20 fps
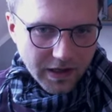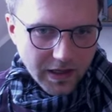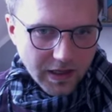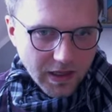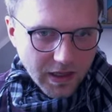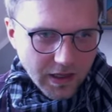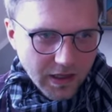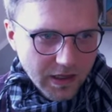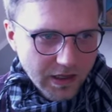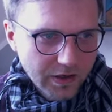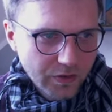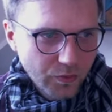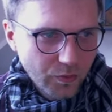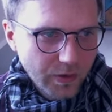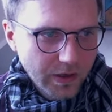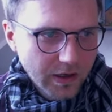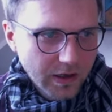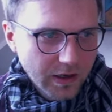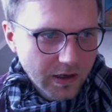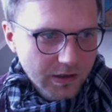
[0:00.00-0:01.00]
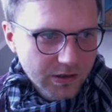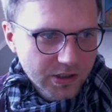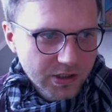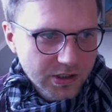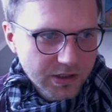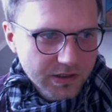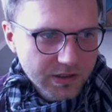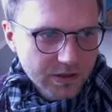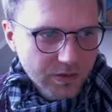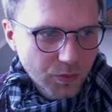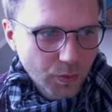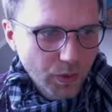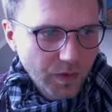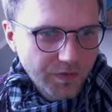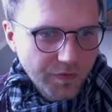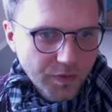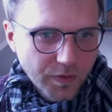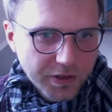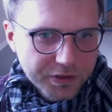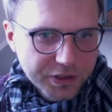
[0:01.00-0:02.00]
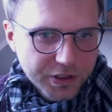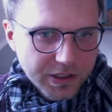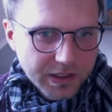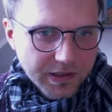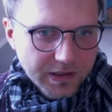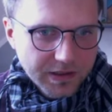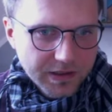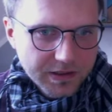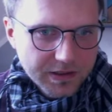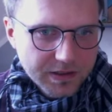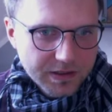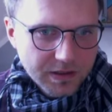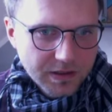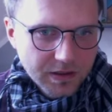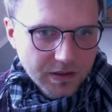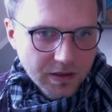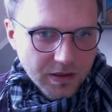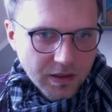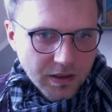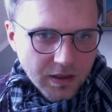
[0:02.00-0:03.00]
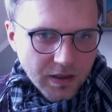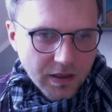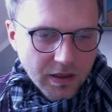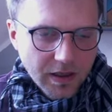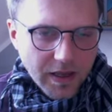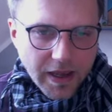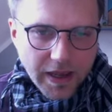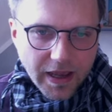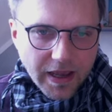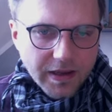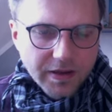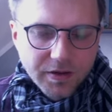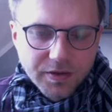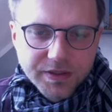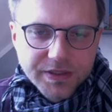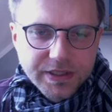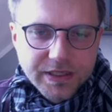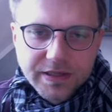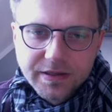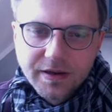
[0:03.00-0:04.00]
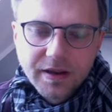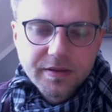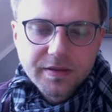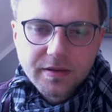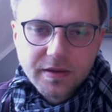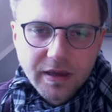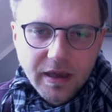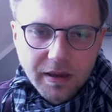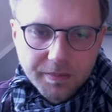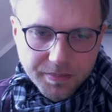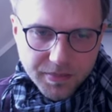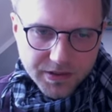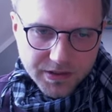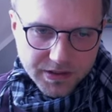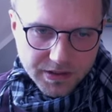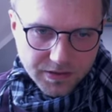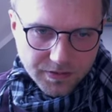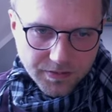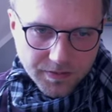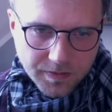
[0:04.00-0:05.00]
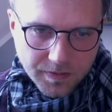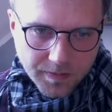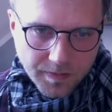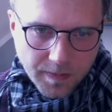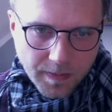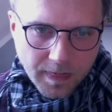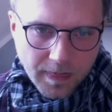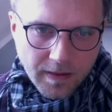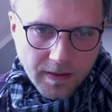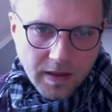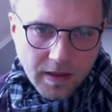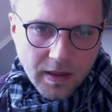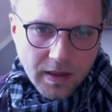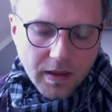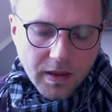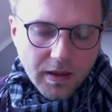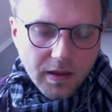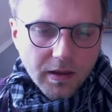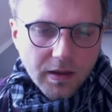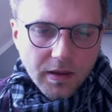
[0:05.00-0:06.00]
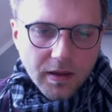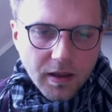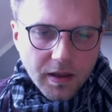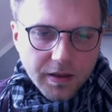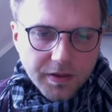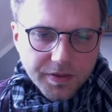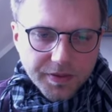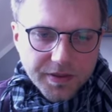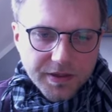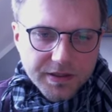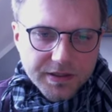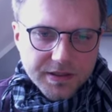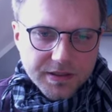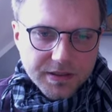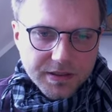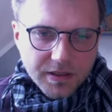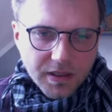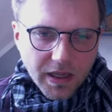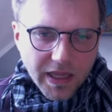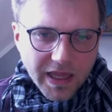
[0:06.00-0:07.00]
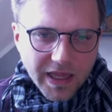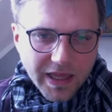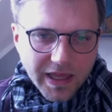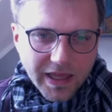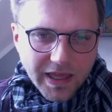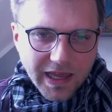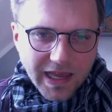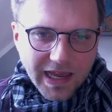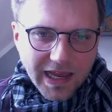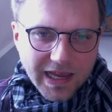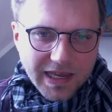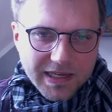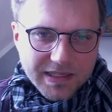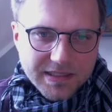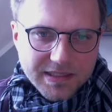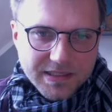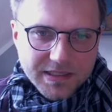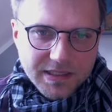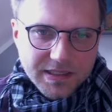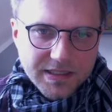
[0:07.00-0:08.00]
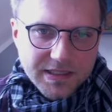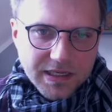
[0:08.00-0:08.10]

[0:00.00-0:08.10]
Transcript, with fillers: and we are just refreshing this and you see nothing happened here this as this